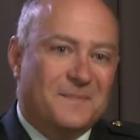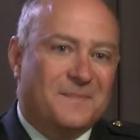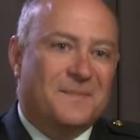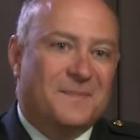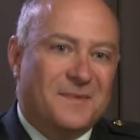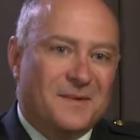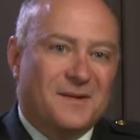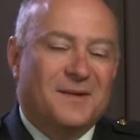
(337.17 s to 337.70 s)
Yeah.
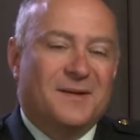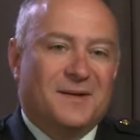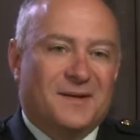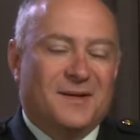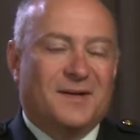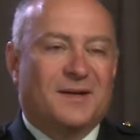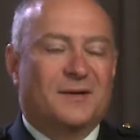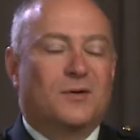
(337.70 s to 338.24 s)

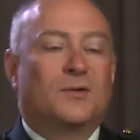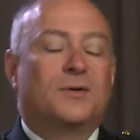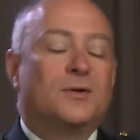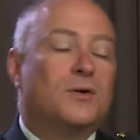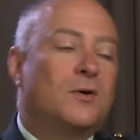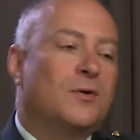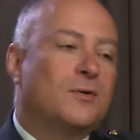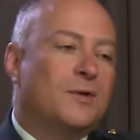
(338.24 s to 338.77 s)
Yeah. Oh
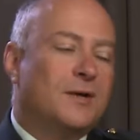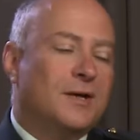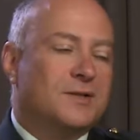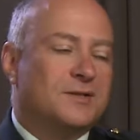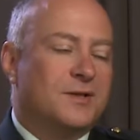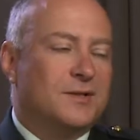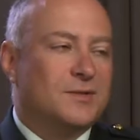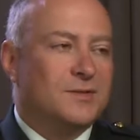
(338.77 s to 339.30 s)
no,
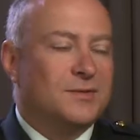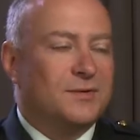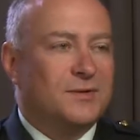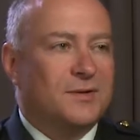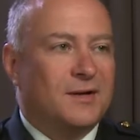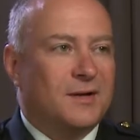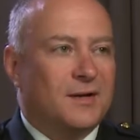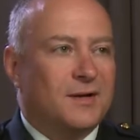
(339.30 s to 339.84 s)
that's not true.
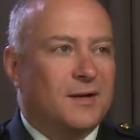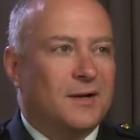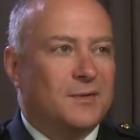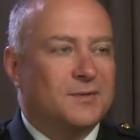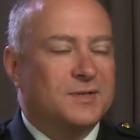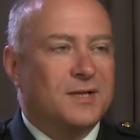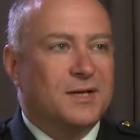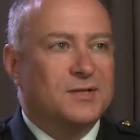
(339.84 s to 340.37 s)
I
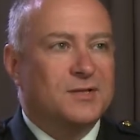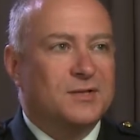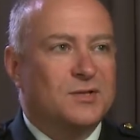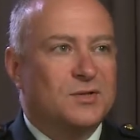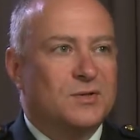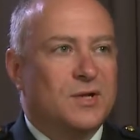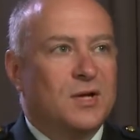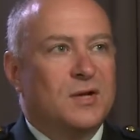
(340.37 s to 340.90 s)
was actually
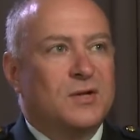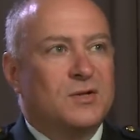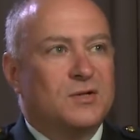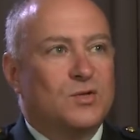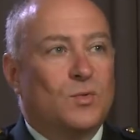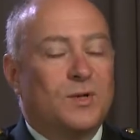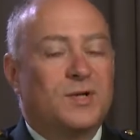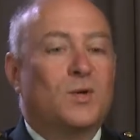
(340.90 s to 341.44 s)

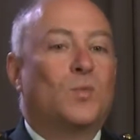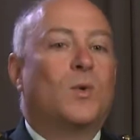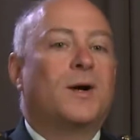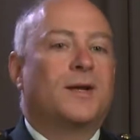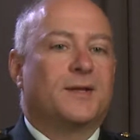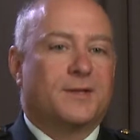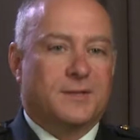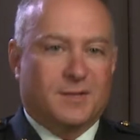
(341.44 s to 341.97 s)

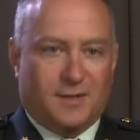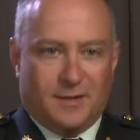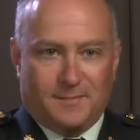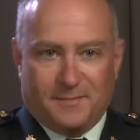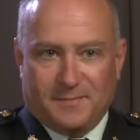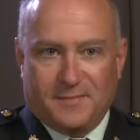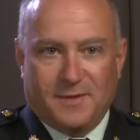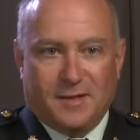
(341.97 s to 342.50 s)
21 at the time.
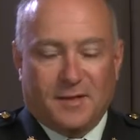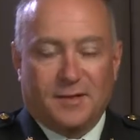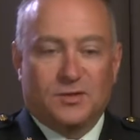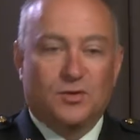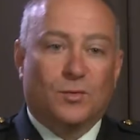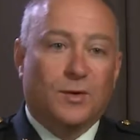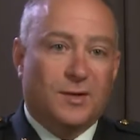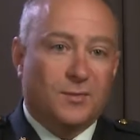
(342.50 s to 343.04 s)
Yeah, I
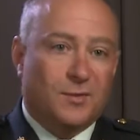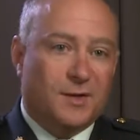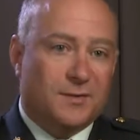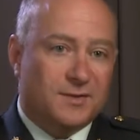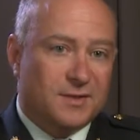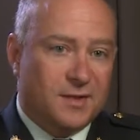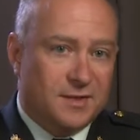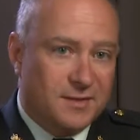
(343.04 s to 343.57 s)
joined when I
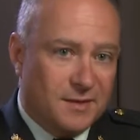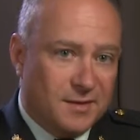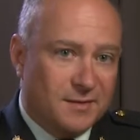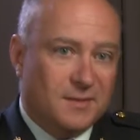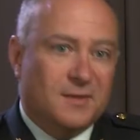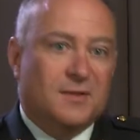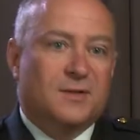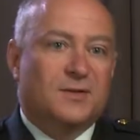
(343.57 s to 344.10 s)
was 19.
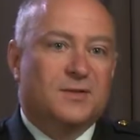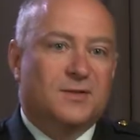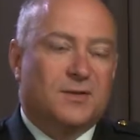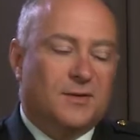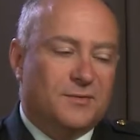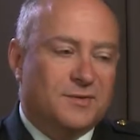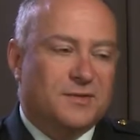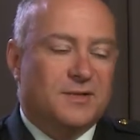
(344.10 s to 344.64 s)

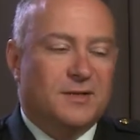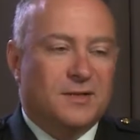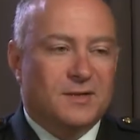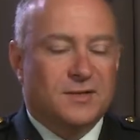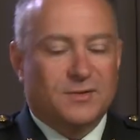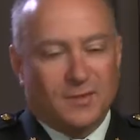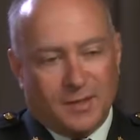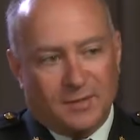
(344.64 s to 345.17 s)
So I was
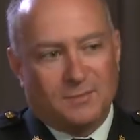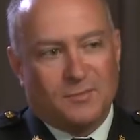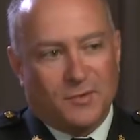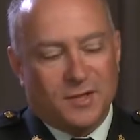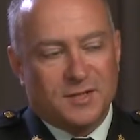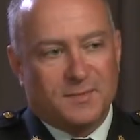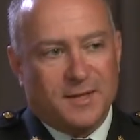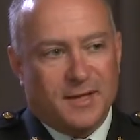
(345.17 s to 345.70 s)
so I
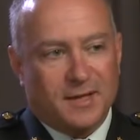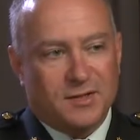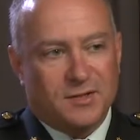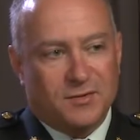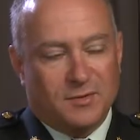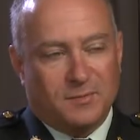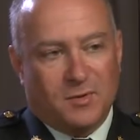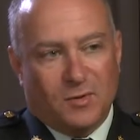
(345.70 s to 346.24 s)
raised my hand
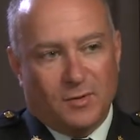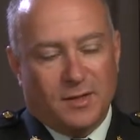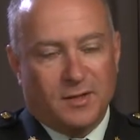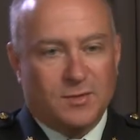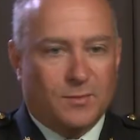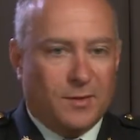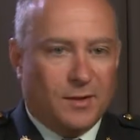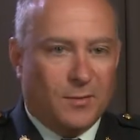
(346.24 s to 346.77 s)
to deploy
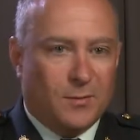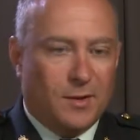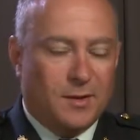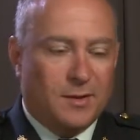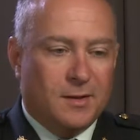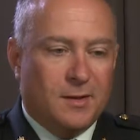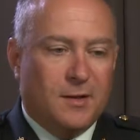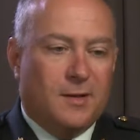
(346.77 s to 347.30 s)
at
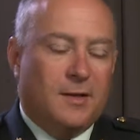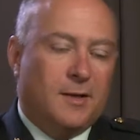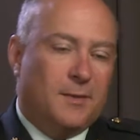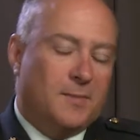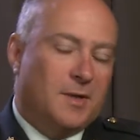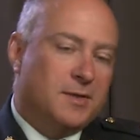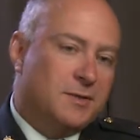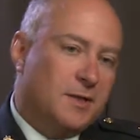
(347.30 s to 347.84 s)
21,
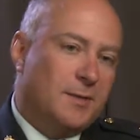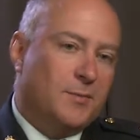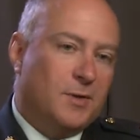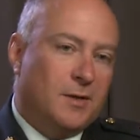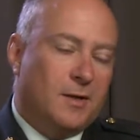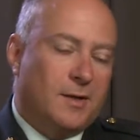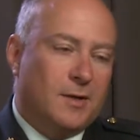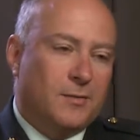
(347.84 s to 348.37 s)
and by the time we
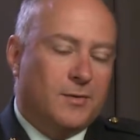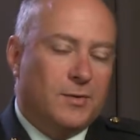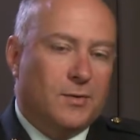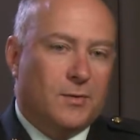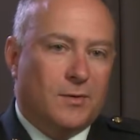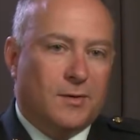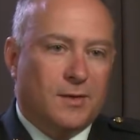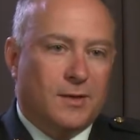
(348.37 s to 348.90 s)
got out the
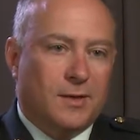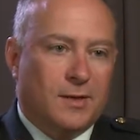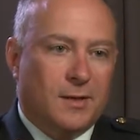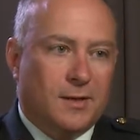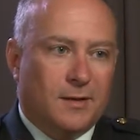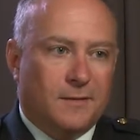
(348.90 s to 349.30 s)
door in